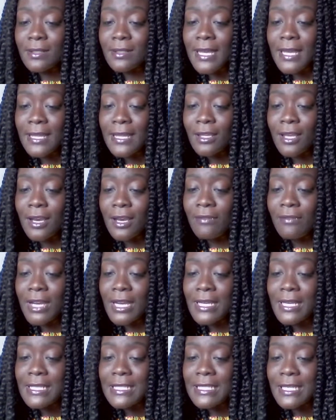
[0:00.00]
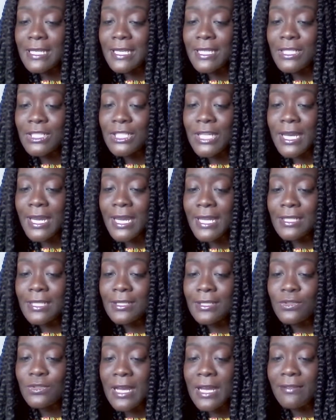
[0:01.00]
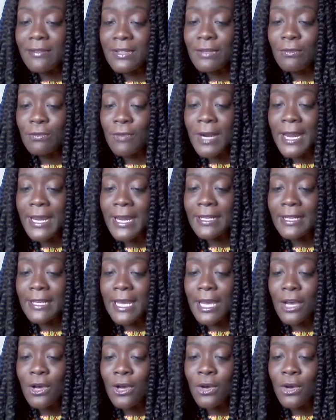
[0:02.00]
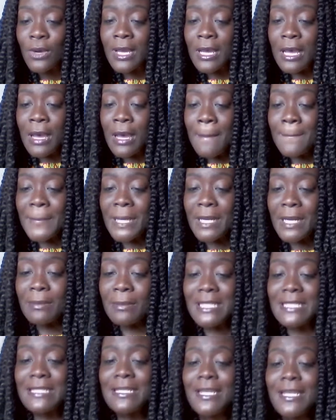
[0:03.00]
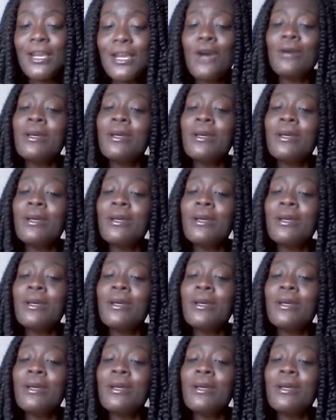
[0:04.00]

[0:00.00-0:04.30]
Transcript: and love, auntie in chat, driving right now, but I'm listening.